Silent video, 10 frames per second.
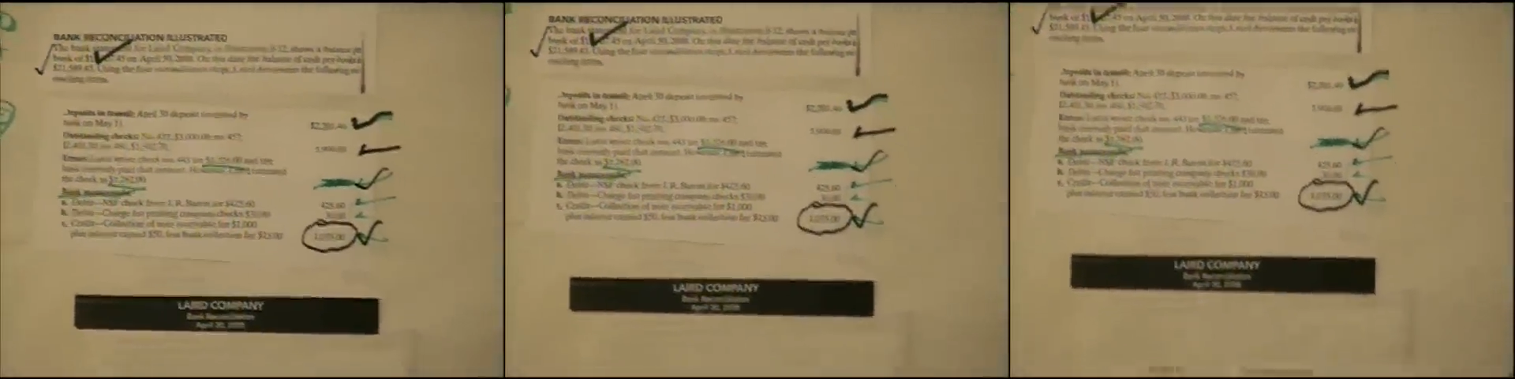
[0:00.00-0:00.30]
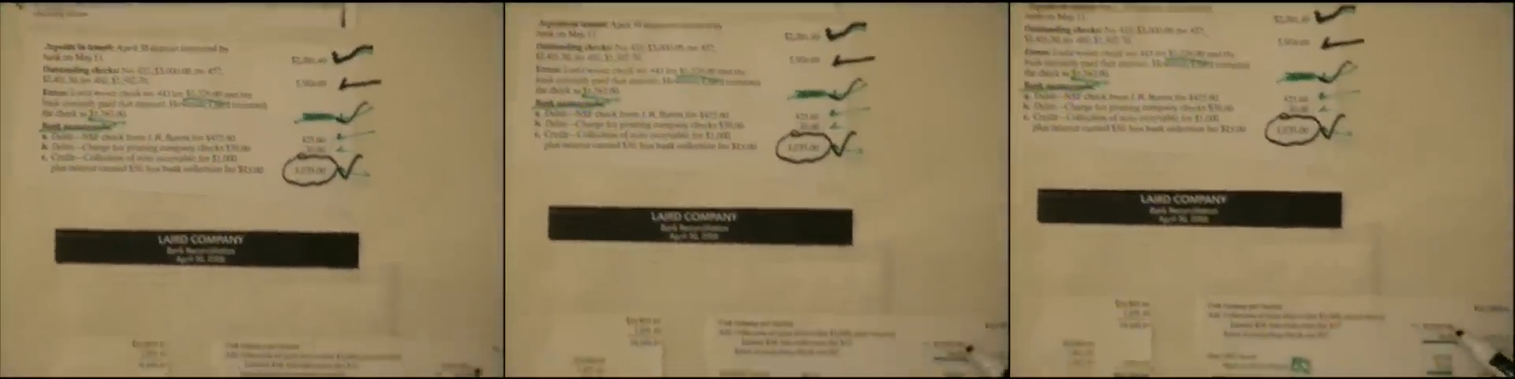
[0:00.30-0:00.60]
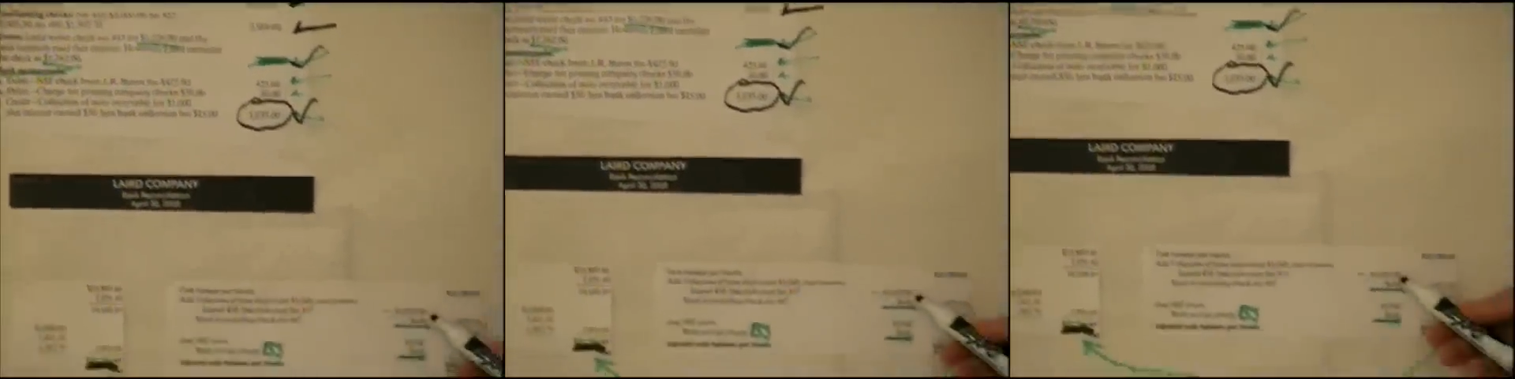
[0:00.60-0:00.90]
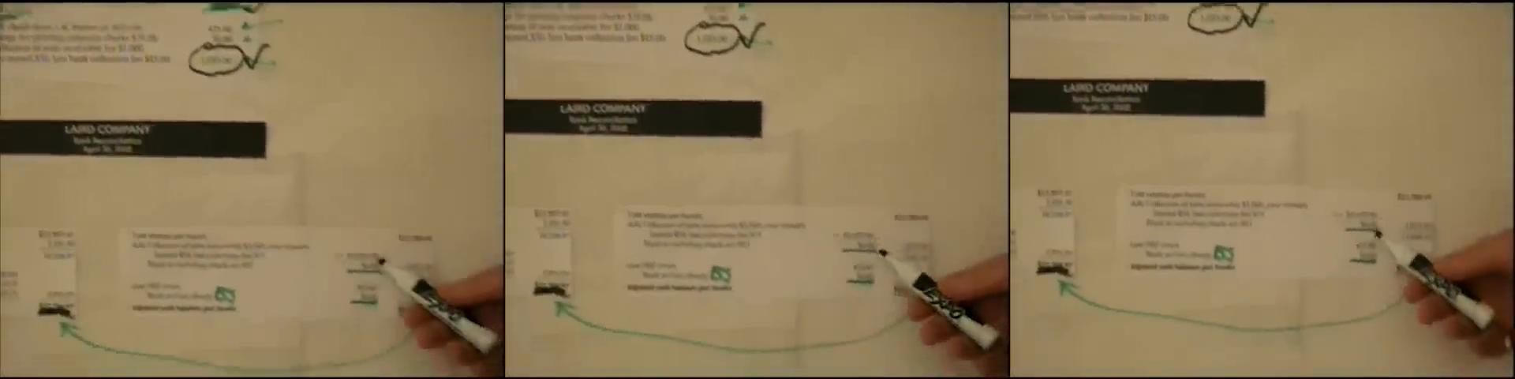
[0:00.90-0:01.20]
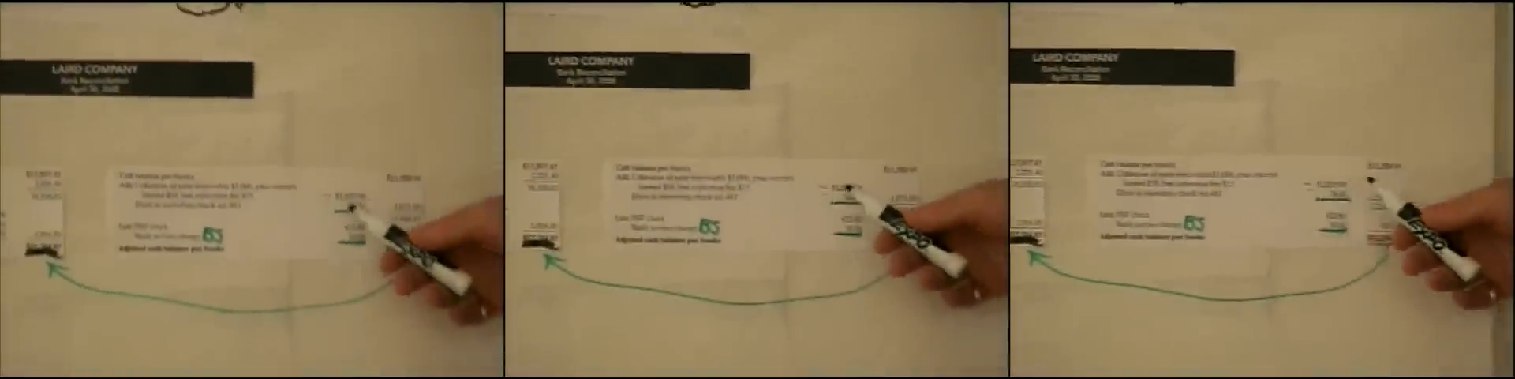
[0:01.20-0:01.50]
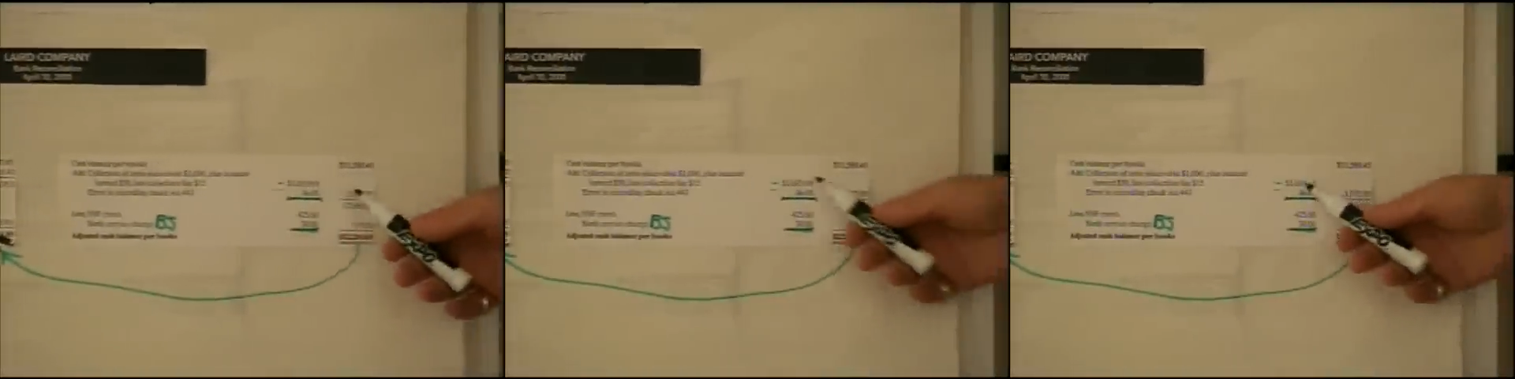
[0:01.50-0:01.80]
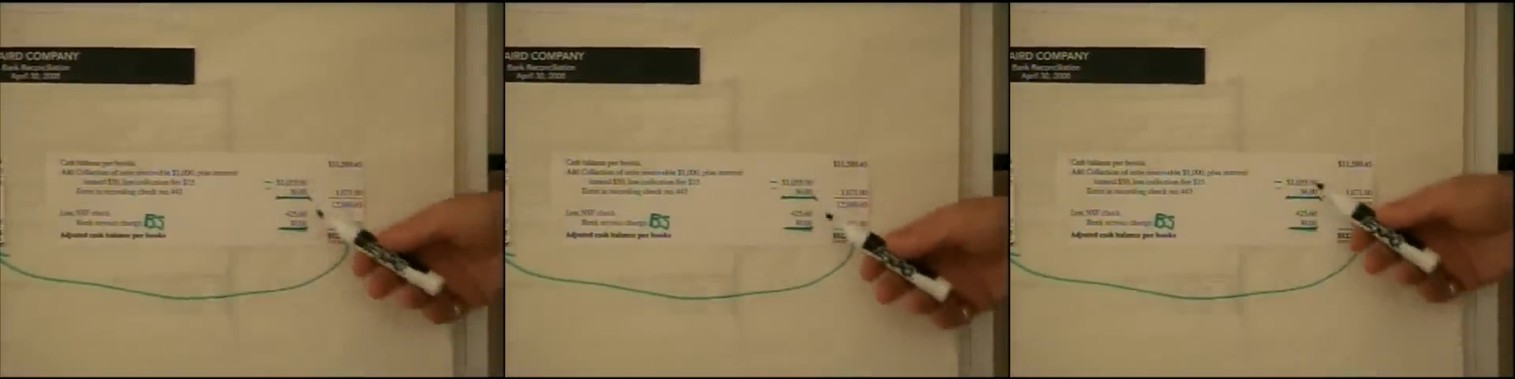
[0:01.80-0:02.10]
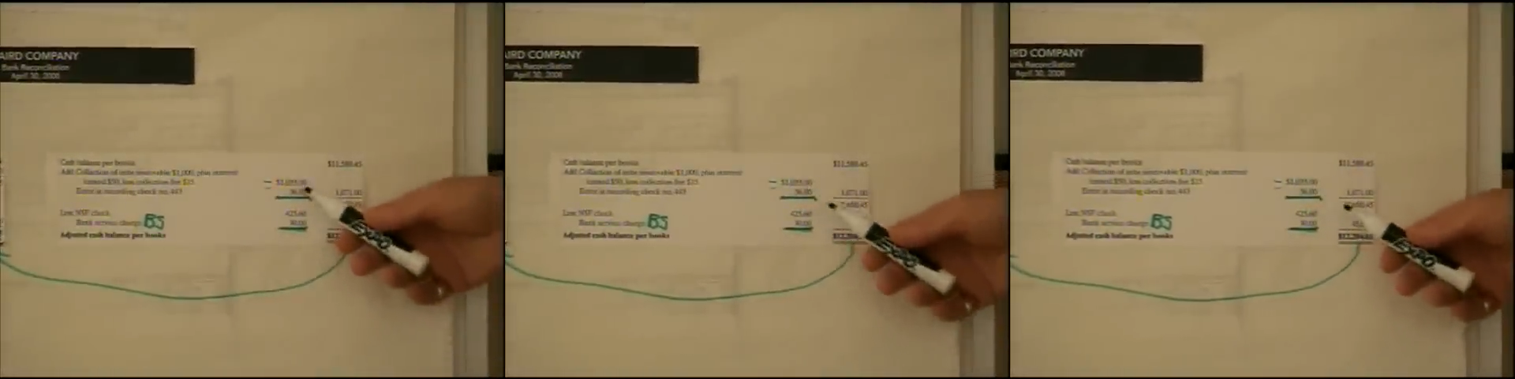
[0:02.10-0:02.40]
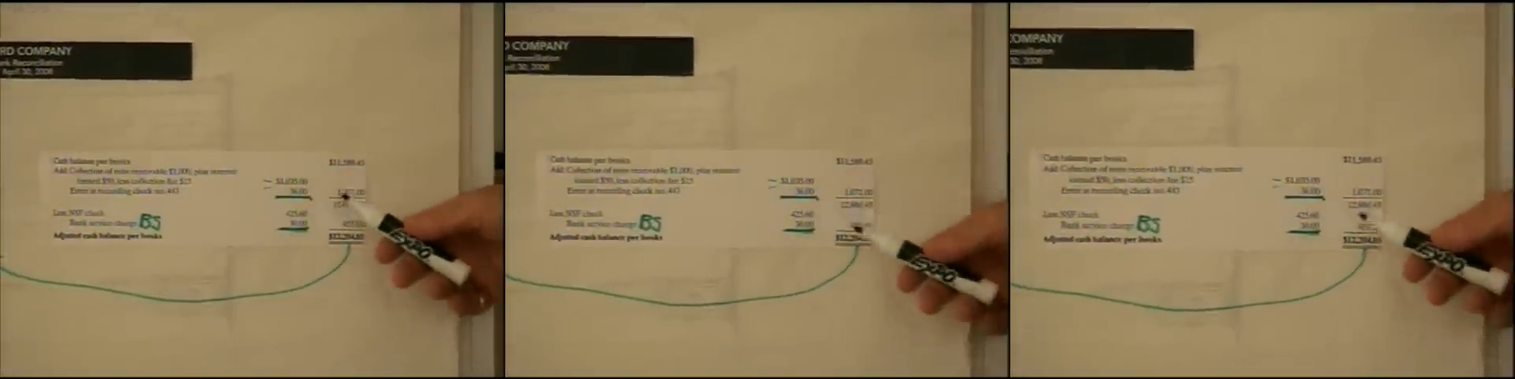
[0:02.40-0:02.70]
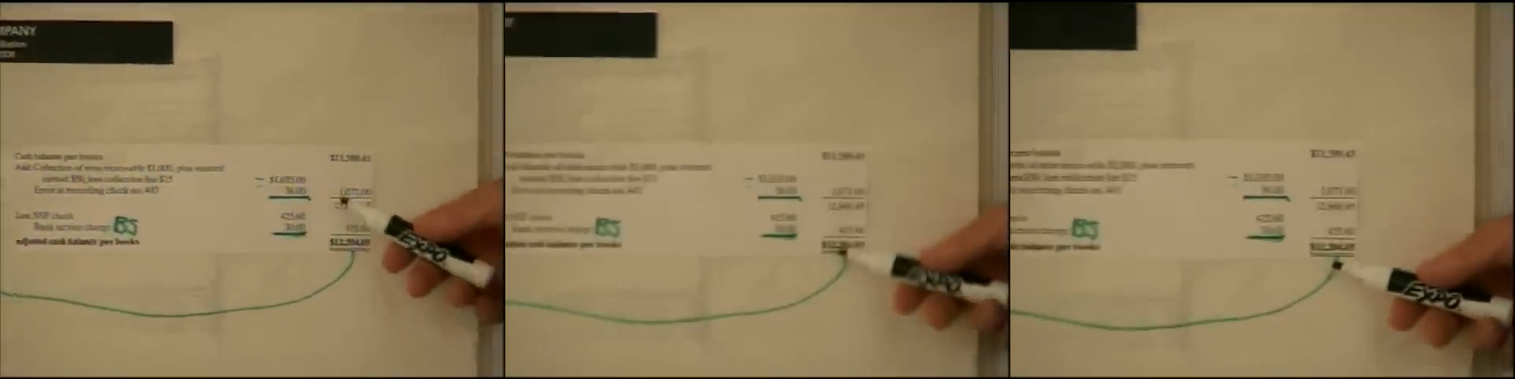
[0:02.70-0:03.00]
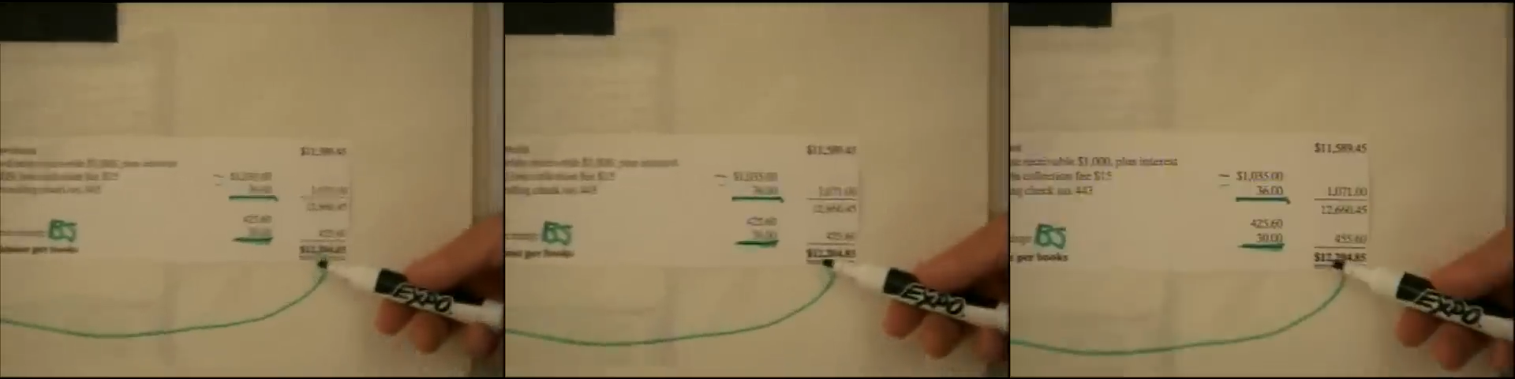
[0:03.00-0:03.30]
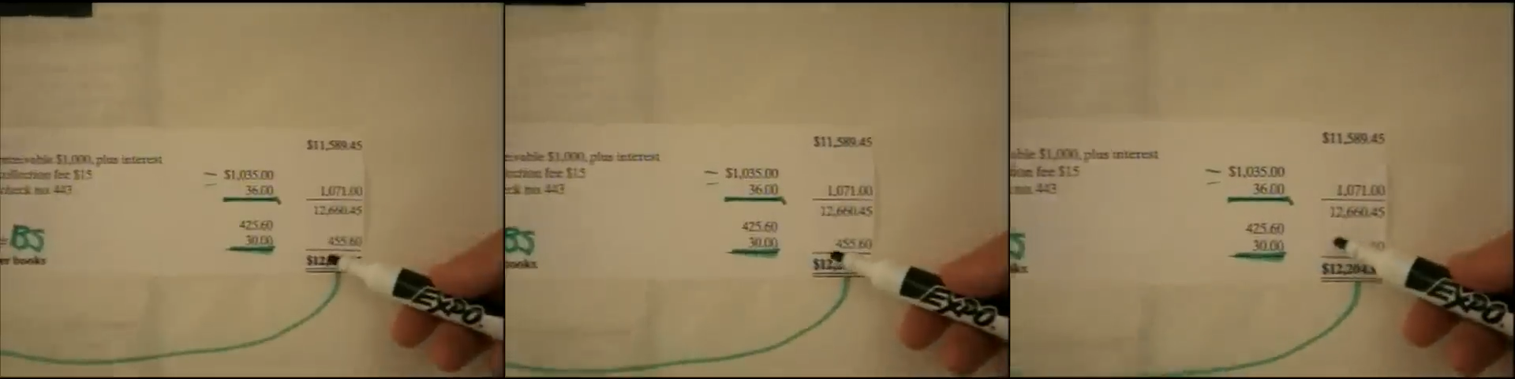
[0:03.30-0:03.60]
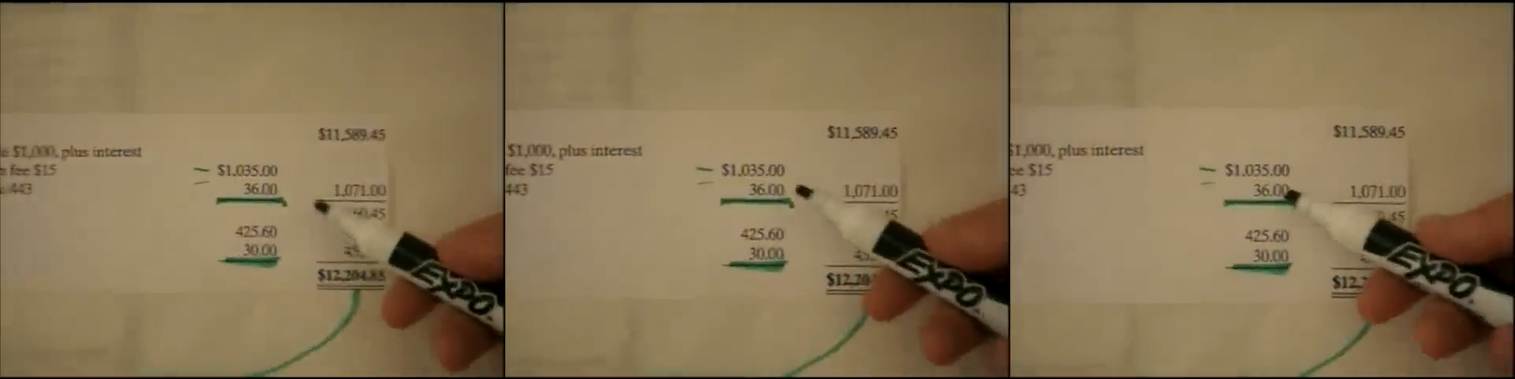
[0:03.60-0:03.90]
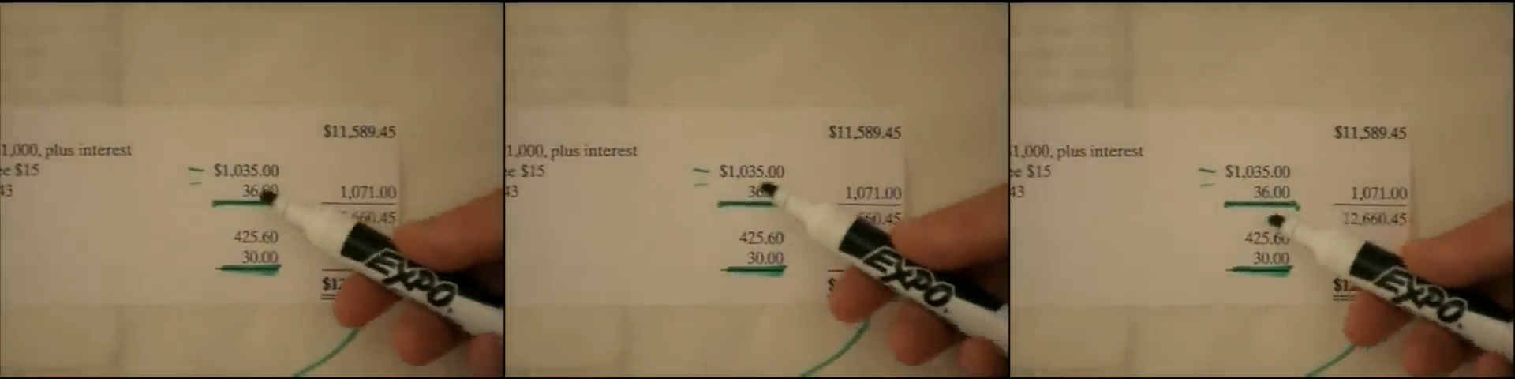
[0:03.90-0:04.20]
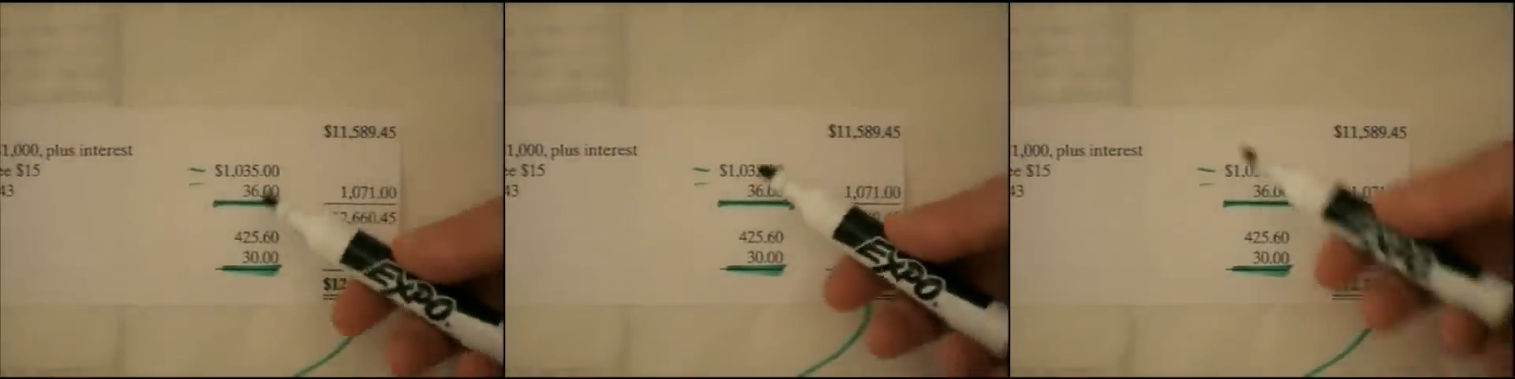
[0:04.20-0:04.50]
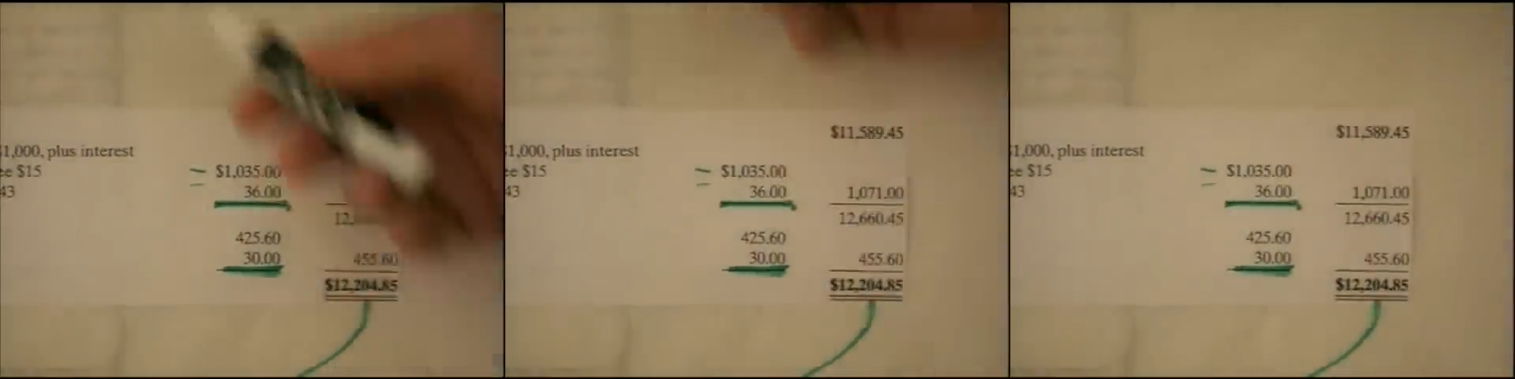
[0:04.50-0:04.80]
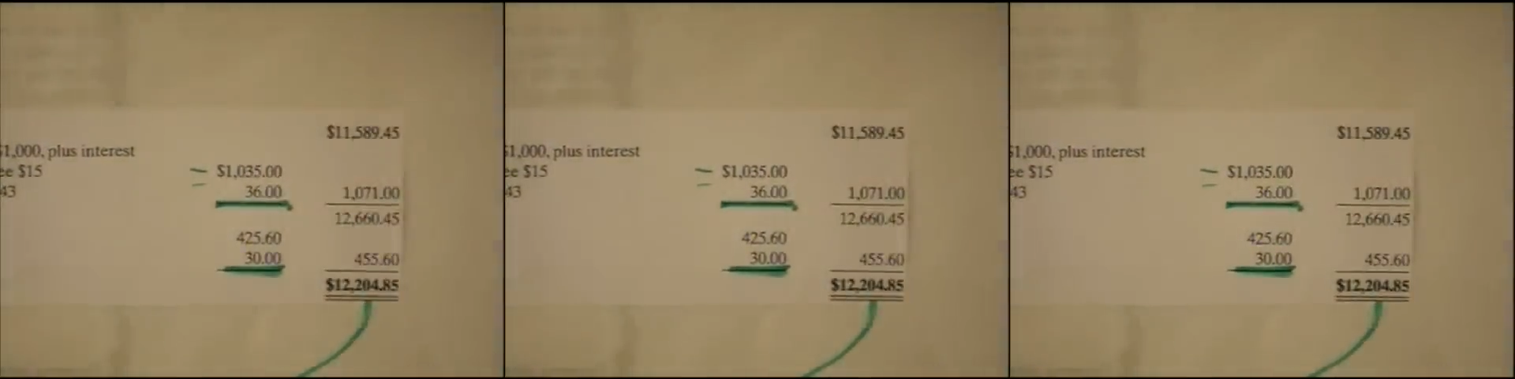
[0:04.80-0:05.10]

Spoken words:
Nobody's mouth can be seen.